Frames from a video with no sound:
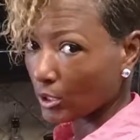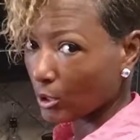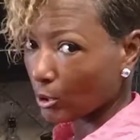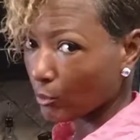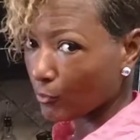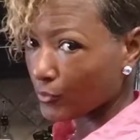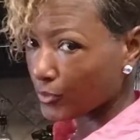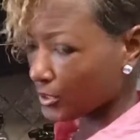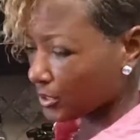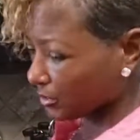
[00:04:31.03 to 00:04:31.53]

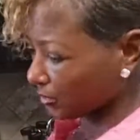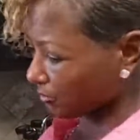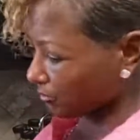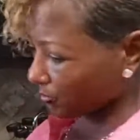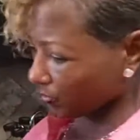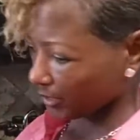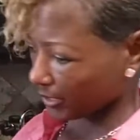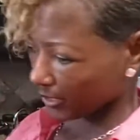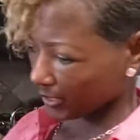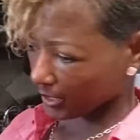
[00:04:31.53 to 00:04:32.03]
cloves.
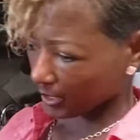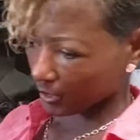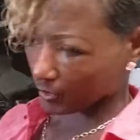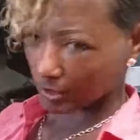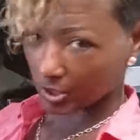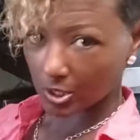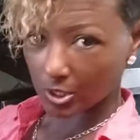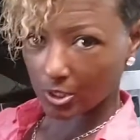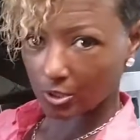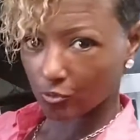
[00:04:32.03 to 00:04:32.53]
Here you
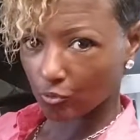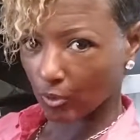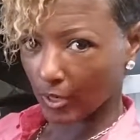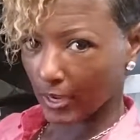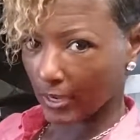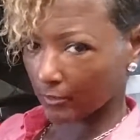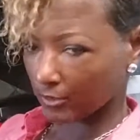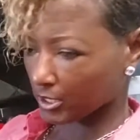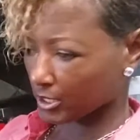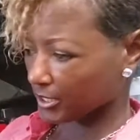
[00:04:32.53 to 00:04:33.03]
go. It's
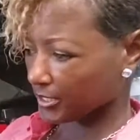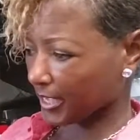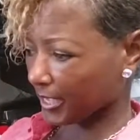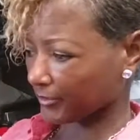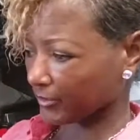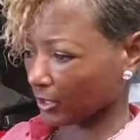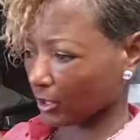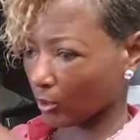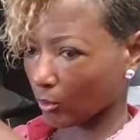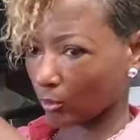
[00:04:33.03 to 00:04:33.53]
ground. It's
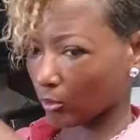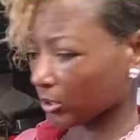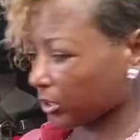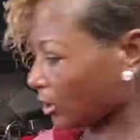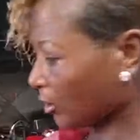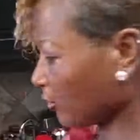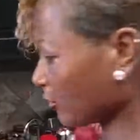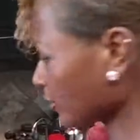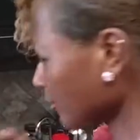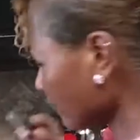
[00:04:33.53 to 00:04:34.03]
not the whole
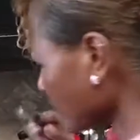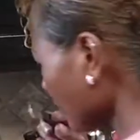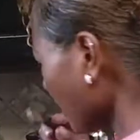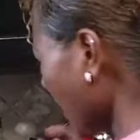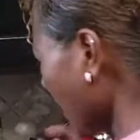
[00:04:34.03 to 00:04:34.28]
cloves.